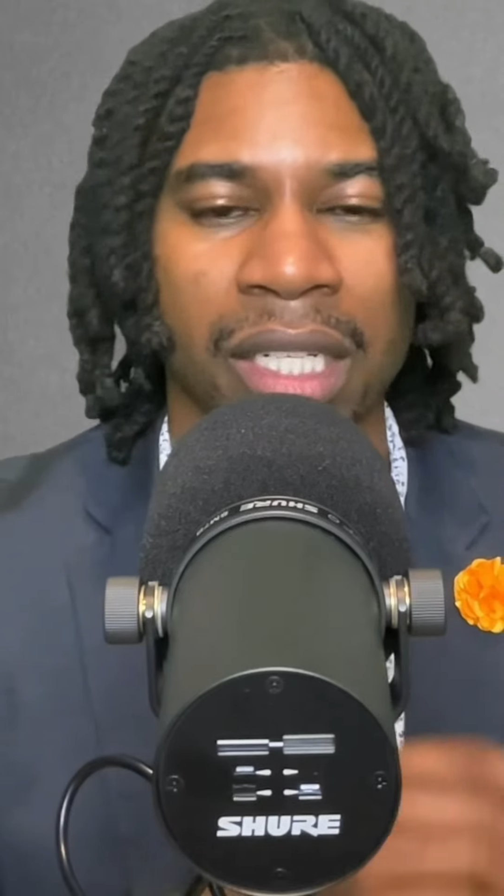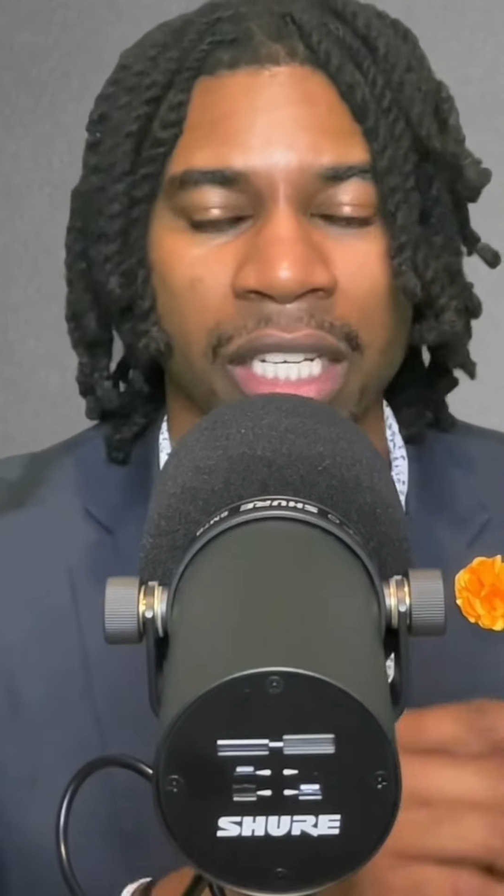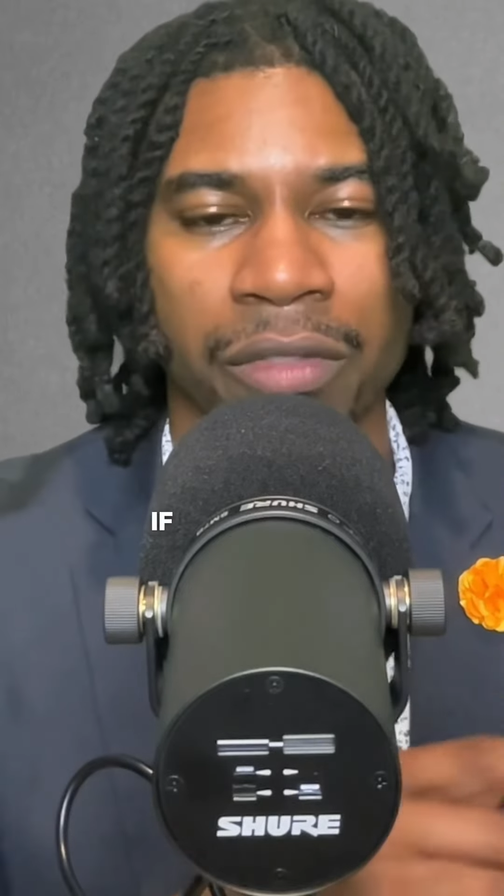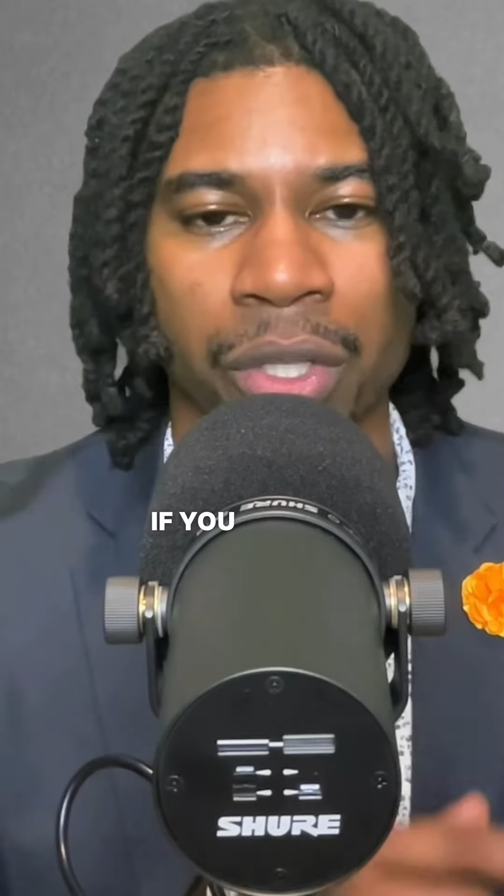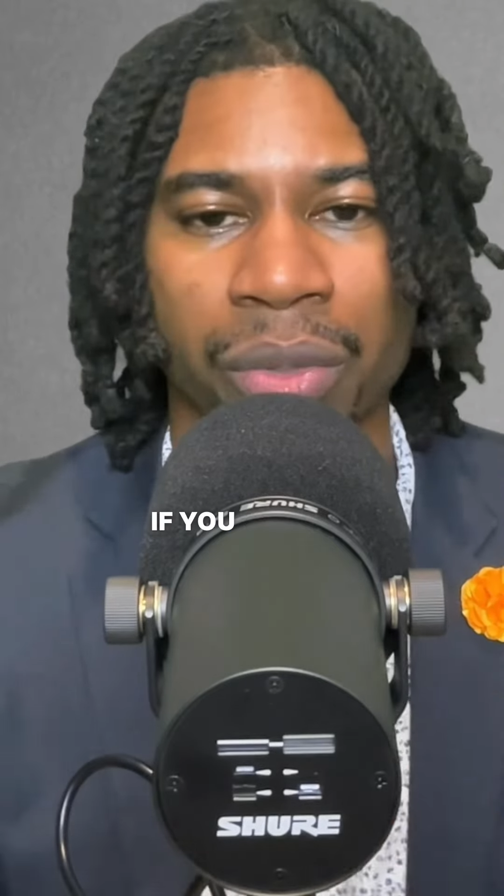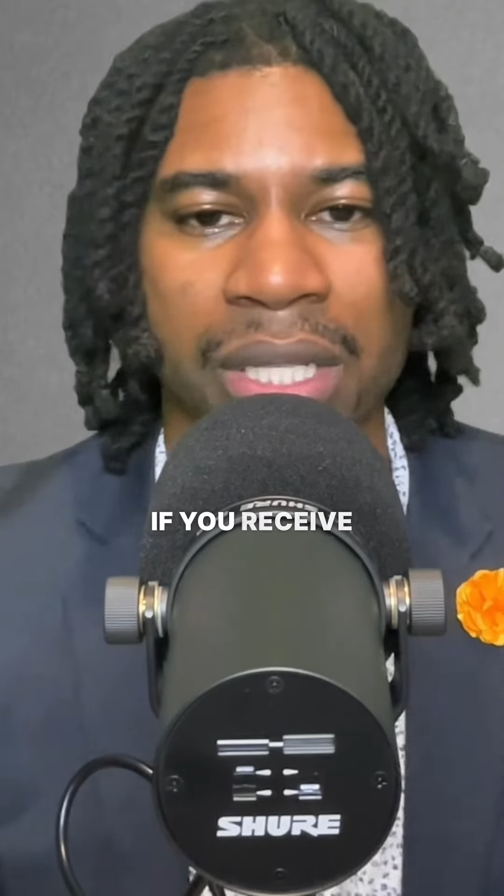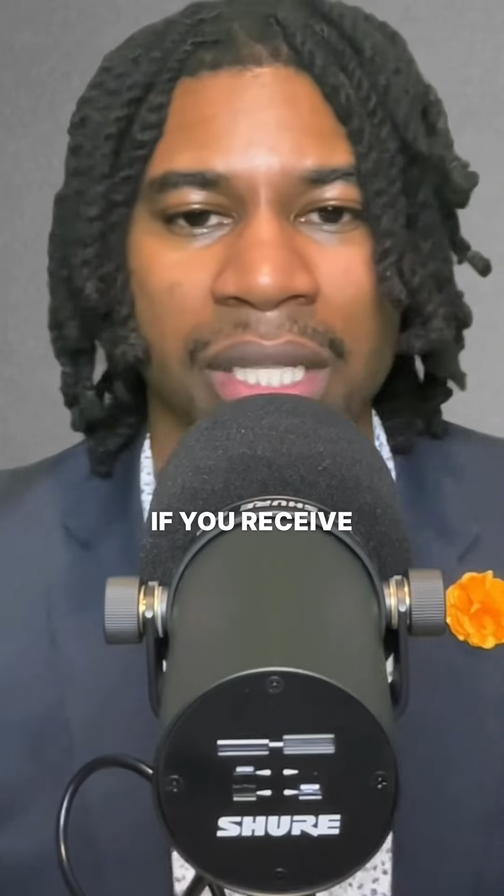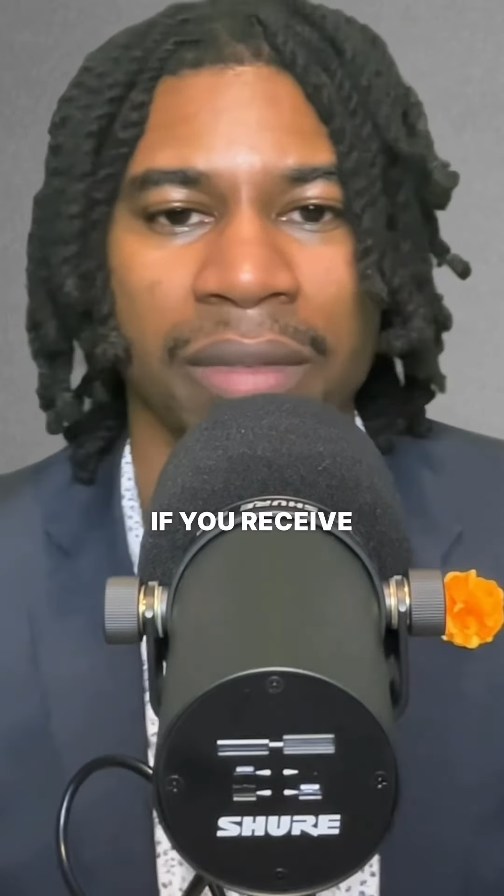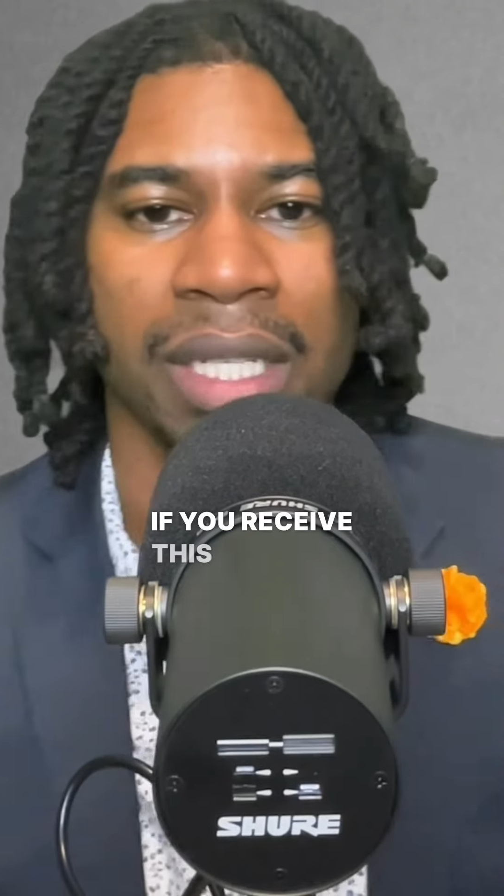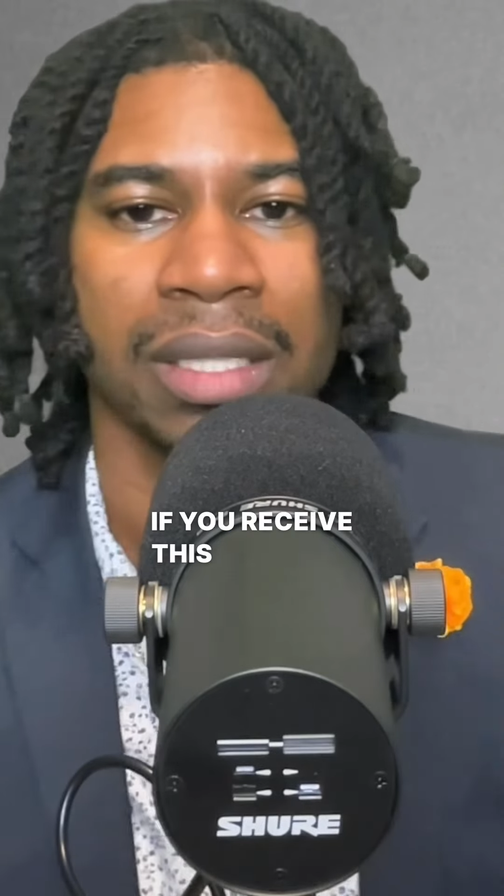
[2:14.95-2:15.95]
if you
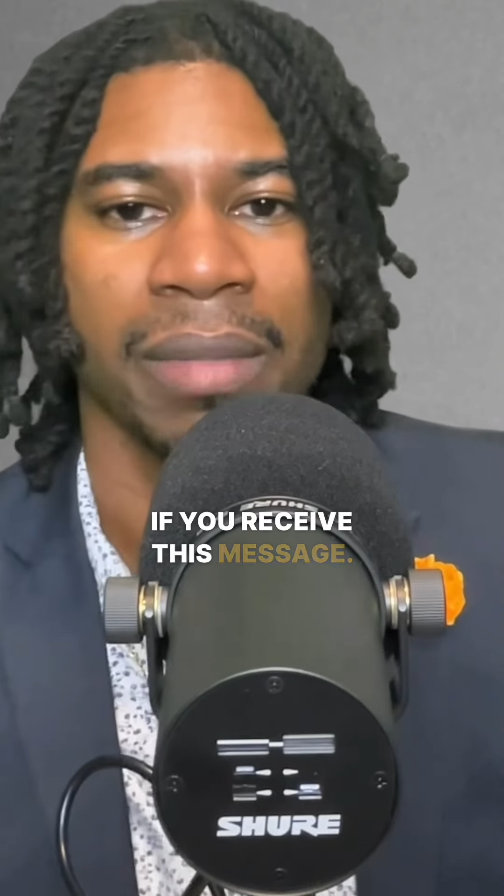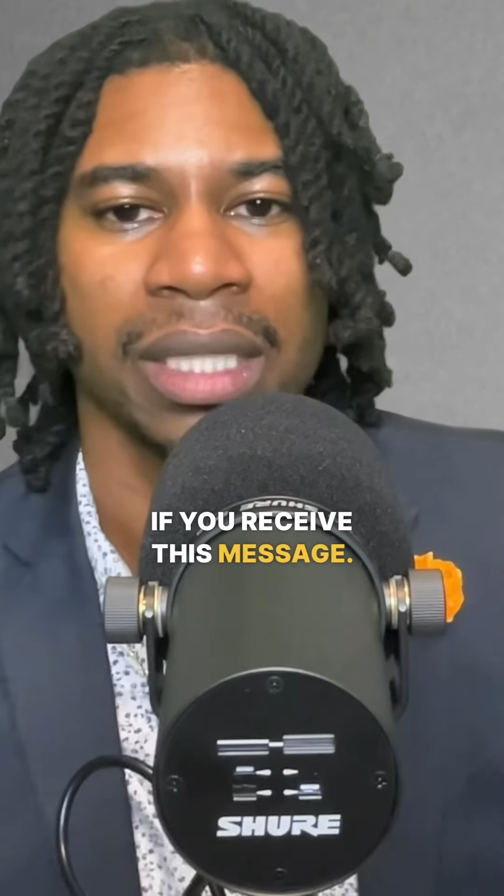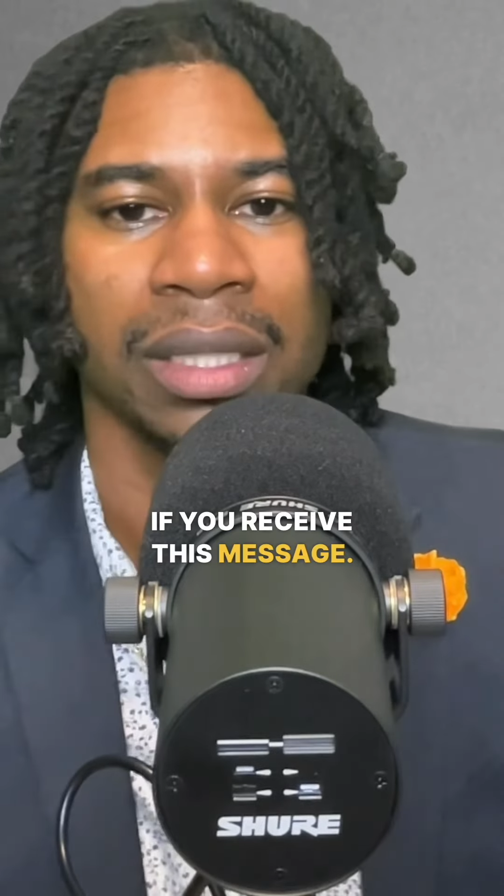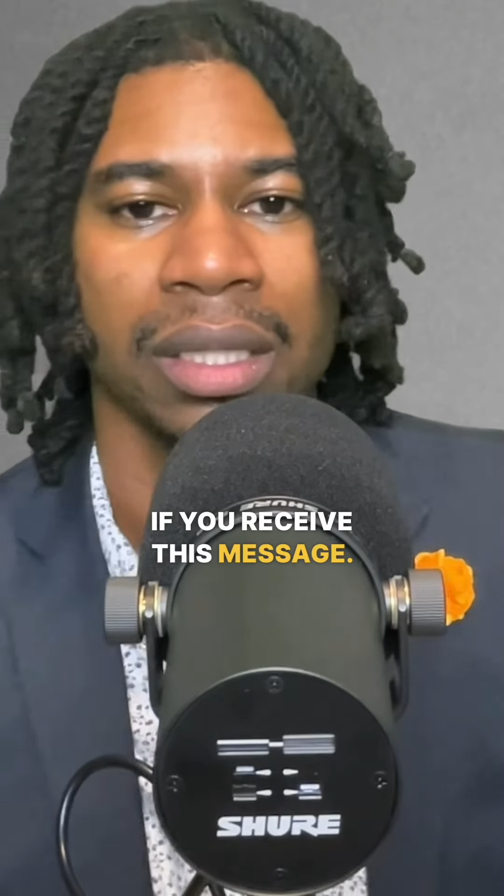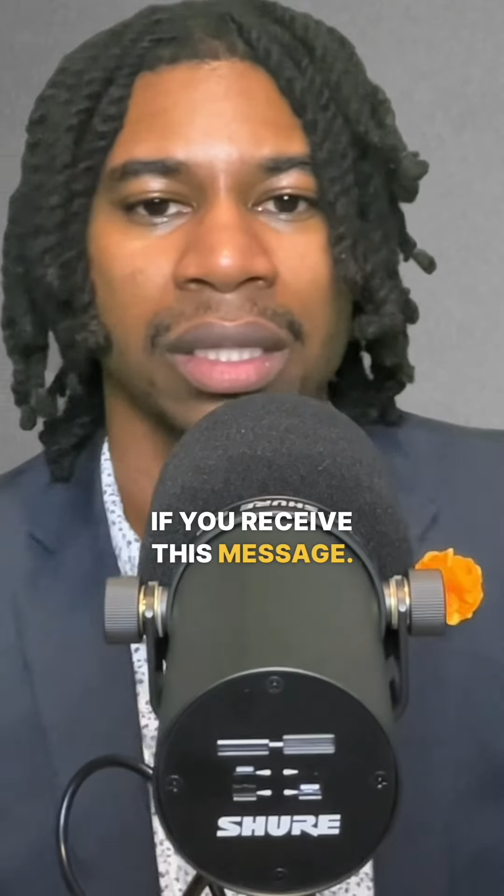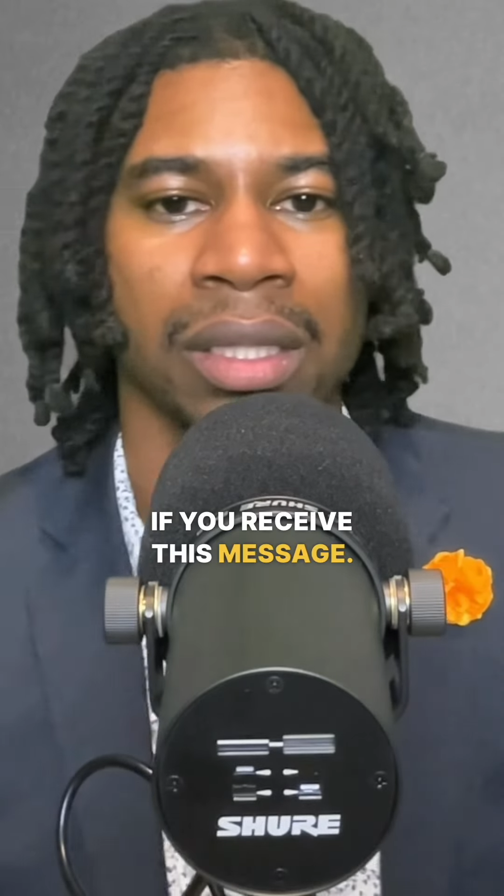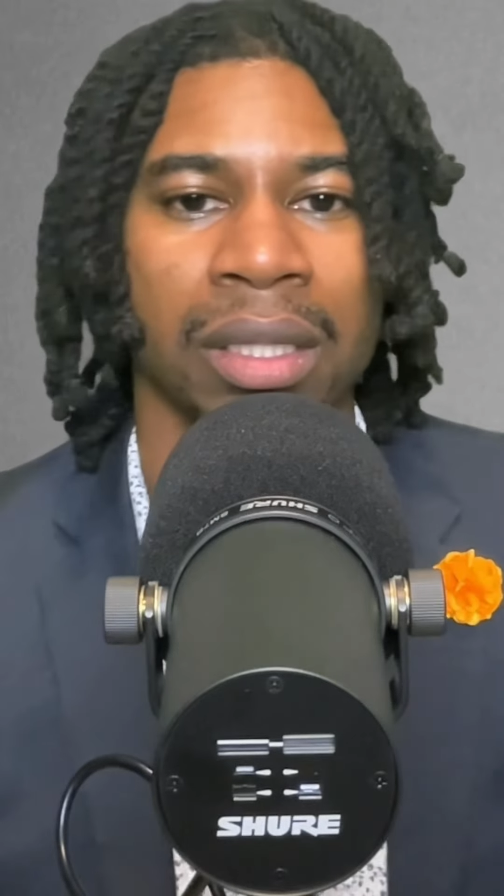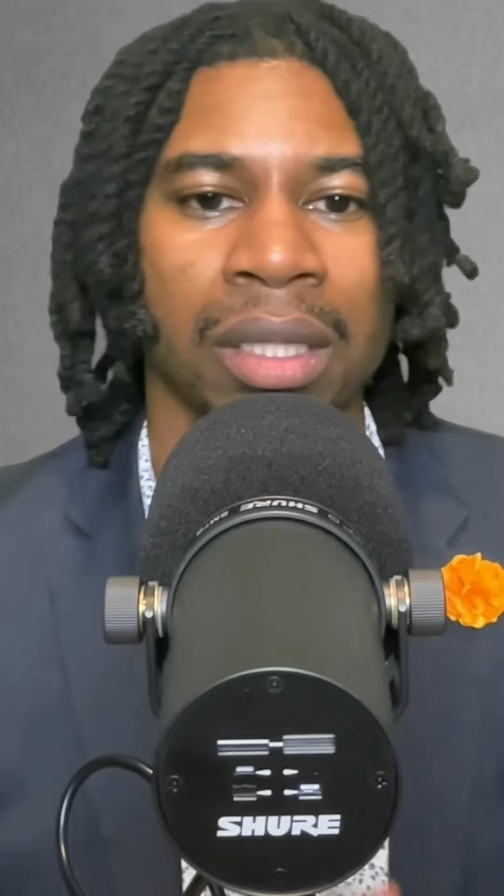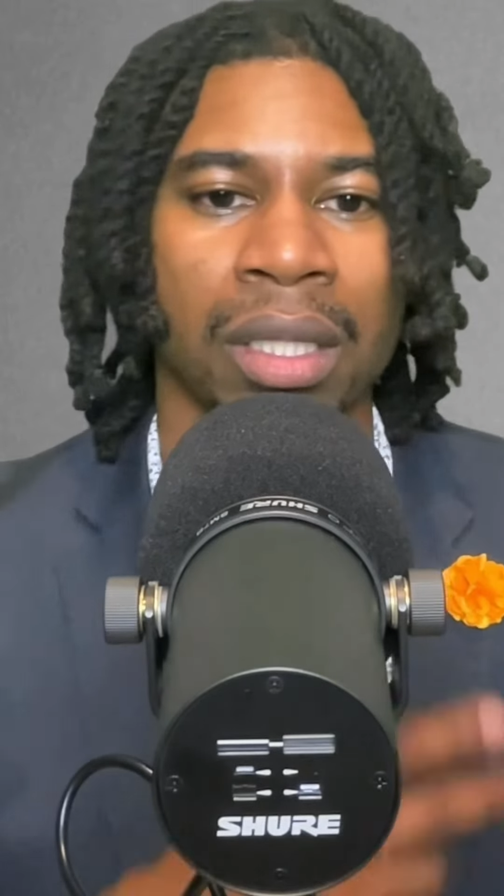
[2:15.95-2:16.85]
receive this message.